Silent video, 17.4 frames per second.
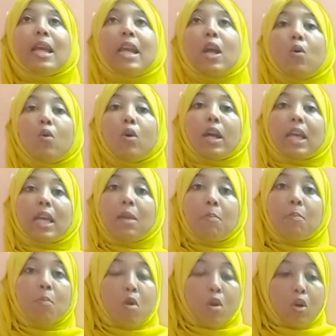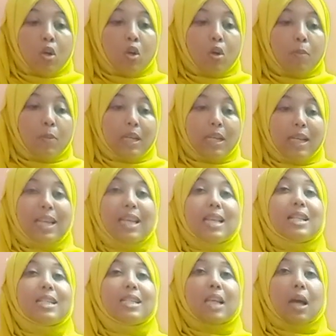Now, hemoglobin
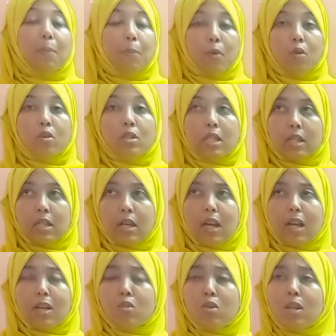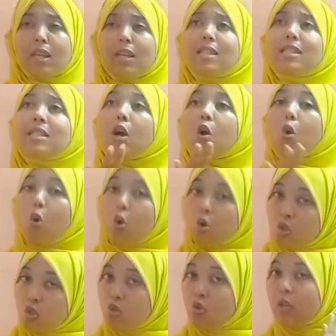is a protein. Actually, it's a
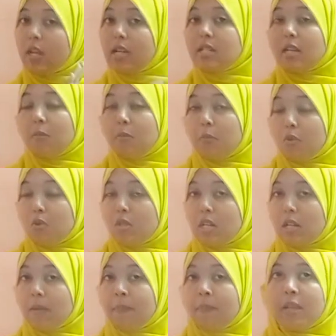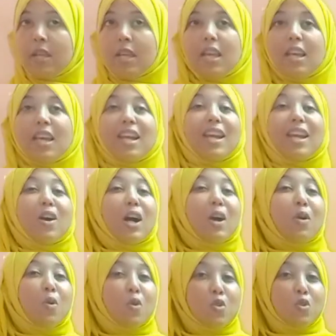conjugated protein.
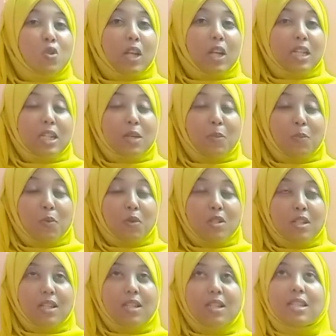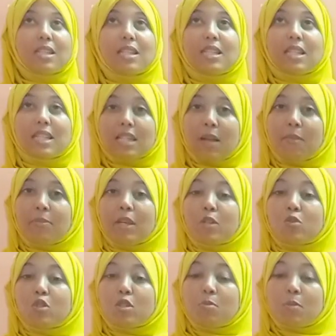Now, a conjugated protein, this is a term
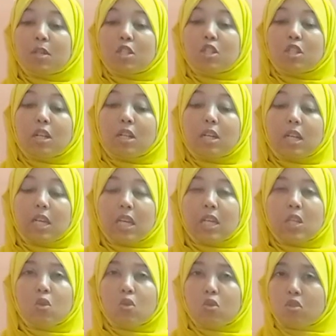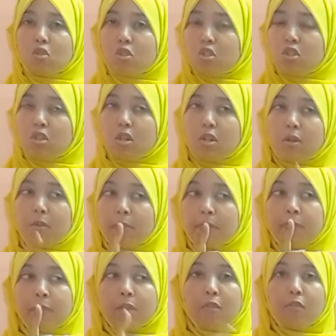that was mentioned in
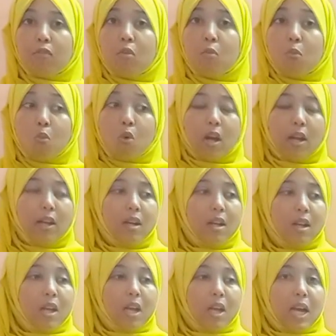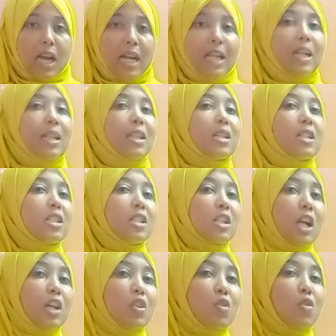nutrition form 1 under the
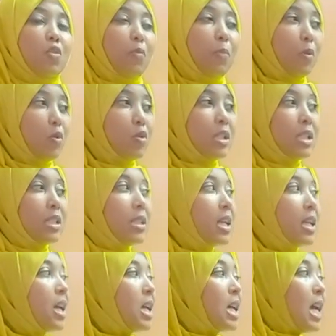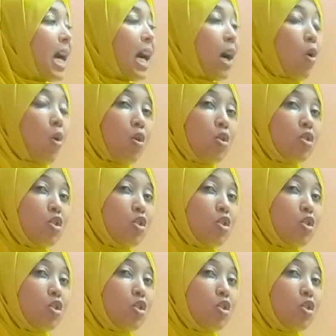discussion of proteins. A